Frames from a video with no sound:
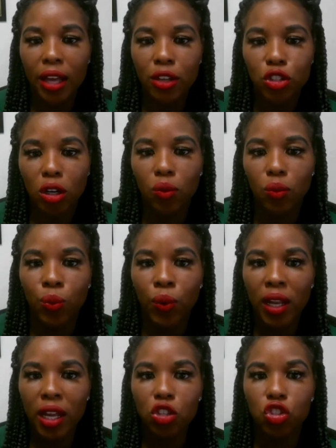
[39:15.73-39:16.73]
and so
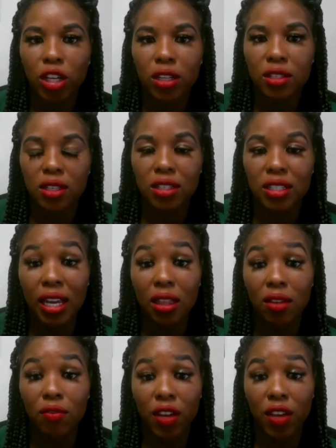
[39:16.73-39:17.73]
really just
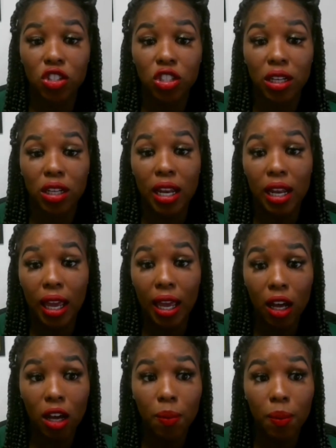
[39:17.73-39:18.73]
seeing the vision in
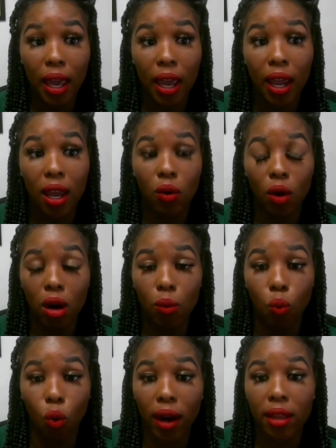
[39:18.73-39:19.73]
him and
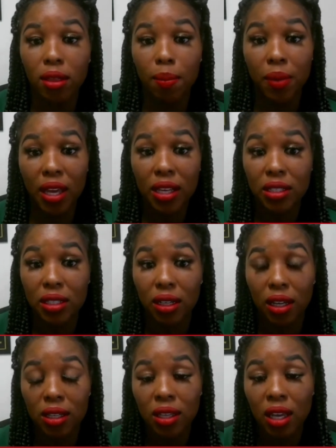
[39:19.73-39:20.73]
um, working the
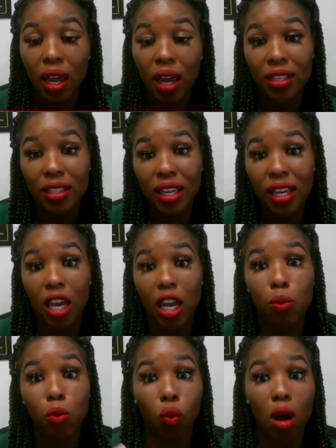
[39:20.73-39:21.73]
business and seeing
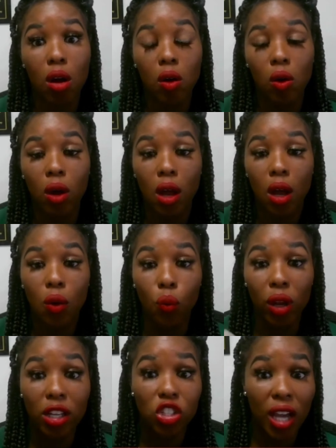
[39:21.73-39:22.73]
him grow
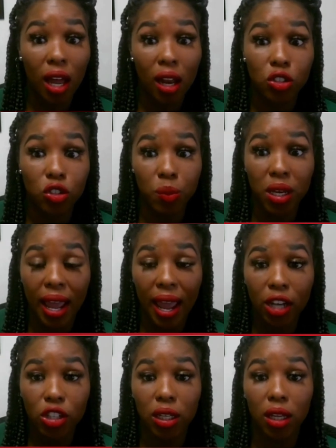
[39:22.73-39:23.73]
really challenged me to
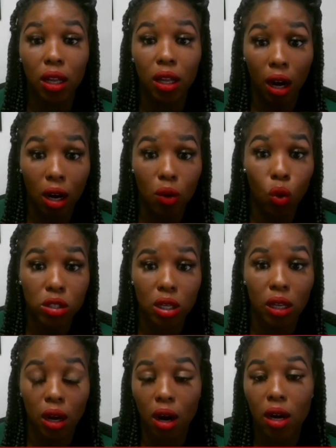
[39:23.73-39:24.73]
actually learn want
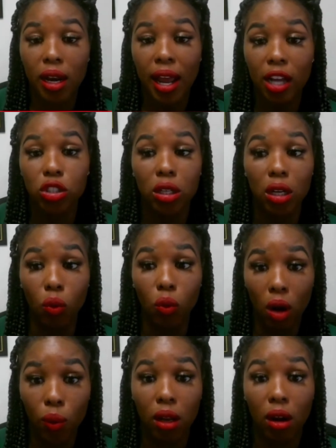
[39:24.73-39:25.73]
to learn and actually
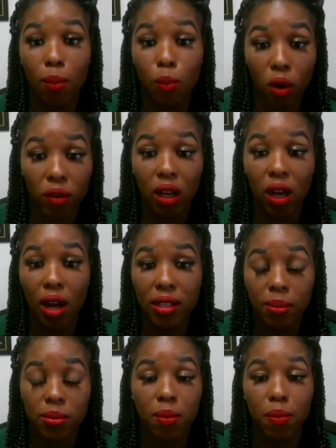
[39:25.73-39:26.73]
grow and learn more of the
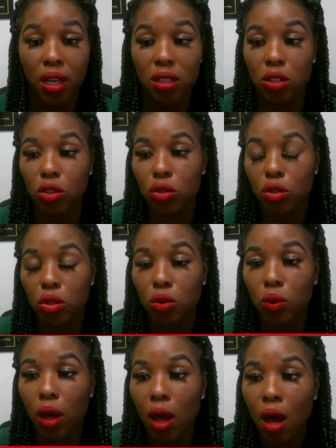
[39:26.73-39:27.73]
concepts in business
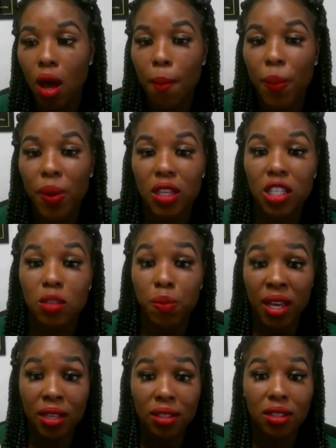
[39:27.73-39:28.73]
too but this
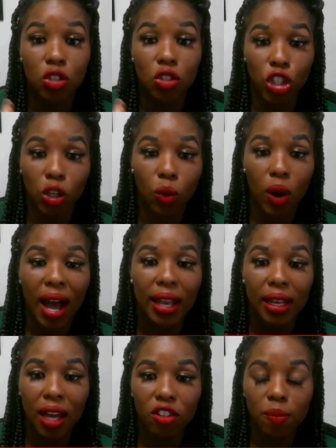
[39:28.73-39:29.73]
business in general i
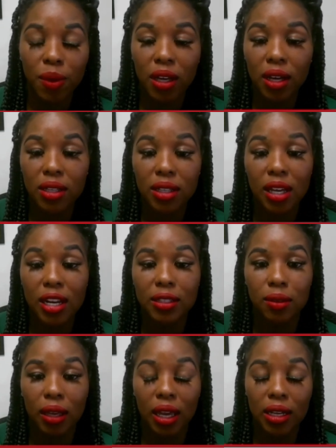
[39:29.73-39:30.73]
love it because it
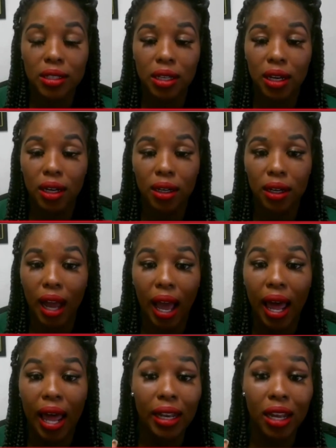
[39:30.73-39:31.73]
is it is uh
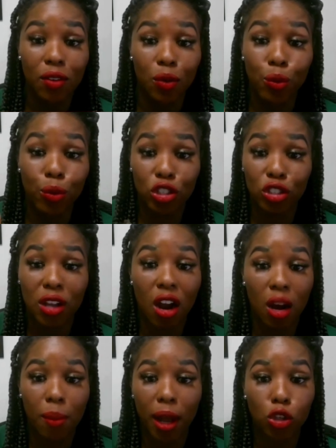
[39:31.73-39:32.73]
i love it we were just
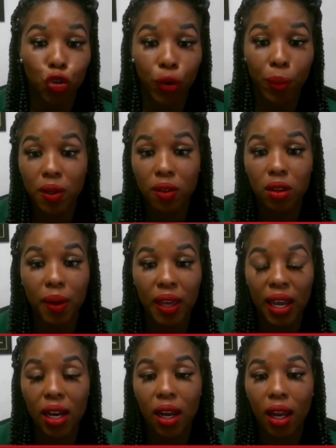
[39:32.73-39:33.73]
talking about trips at the
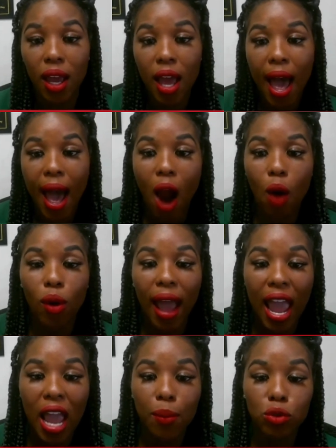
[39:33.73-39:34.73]
beginning how
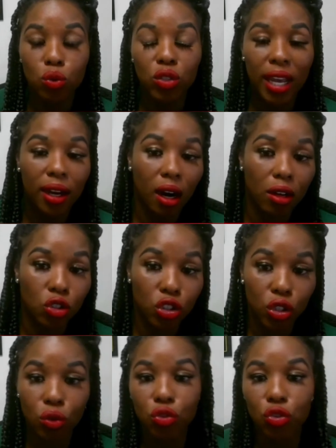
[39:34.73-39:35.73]
we're able to take our
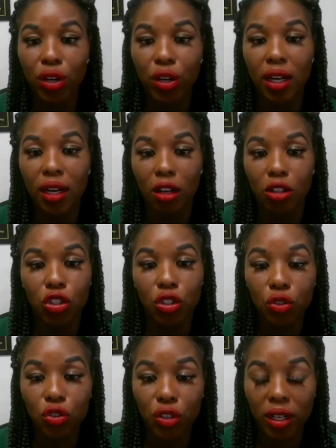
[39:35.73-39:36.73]
children and our
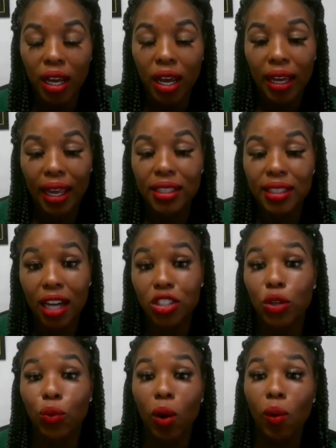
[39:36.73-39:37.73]
children get to
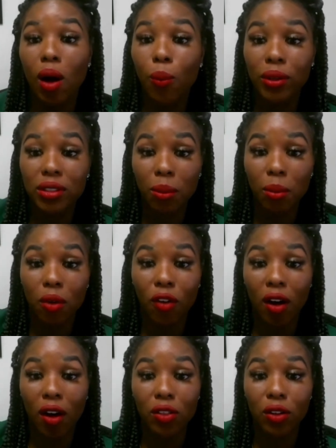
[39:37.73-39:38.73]
actually grow up with some of
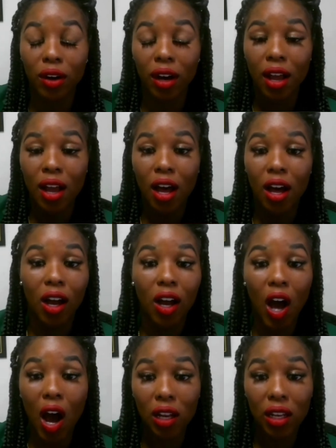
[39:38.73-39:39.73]
our other uh,
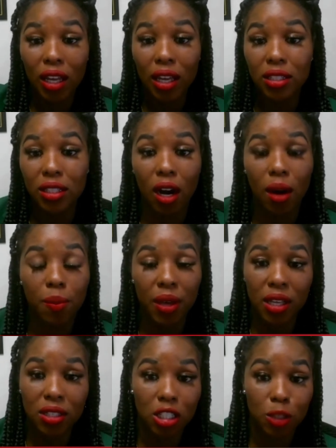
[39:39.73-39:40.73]
colleagues and our
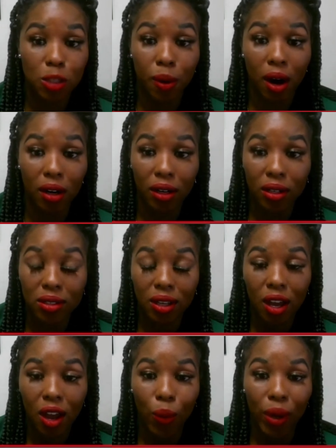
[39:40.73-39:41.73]
business
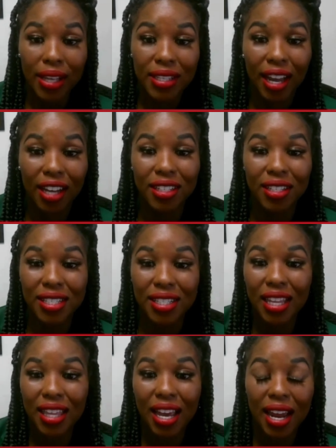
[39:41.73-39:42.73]
partners we get to actually
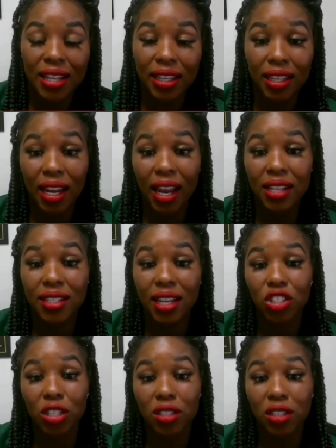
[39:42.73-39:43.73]
see that and the kids
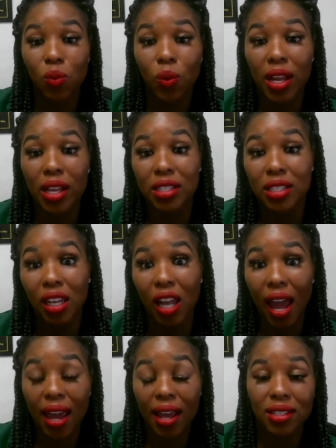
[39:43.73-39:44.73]
actually see what it's
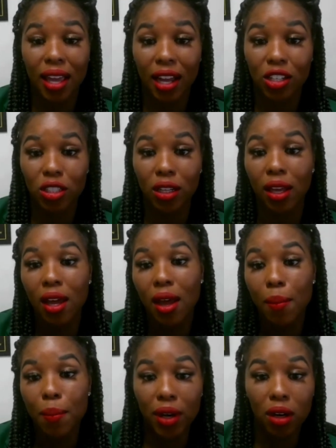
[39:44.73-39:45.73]
like to actually
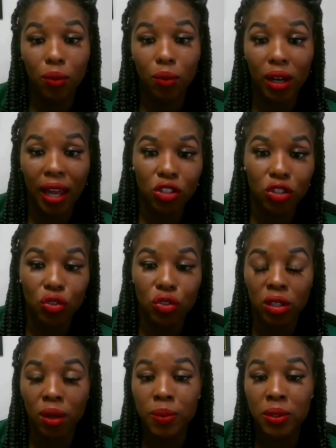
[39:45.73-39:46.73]
build
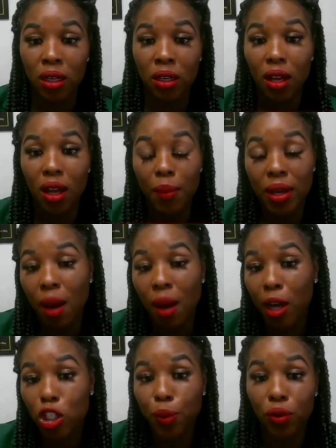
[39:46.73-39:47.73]
relationships and
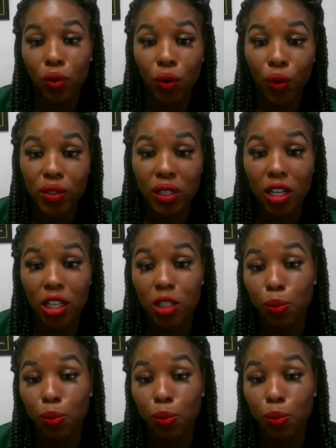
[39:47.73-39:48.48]
become entrepreneurs and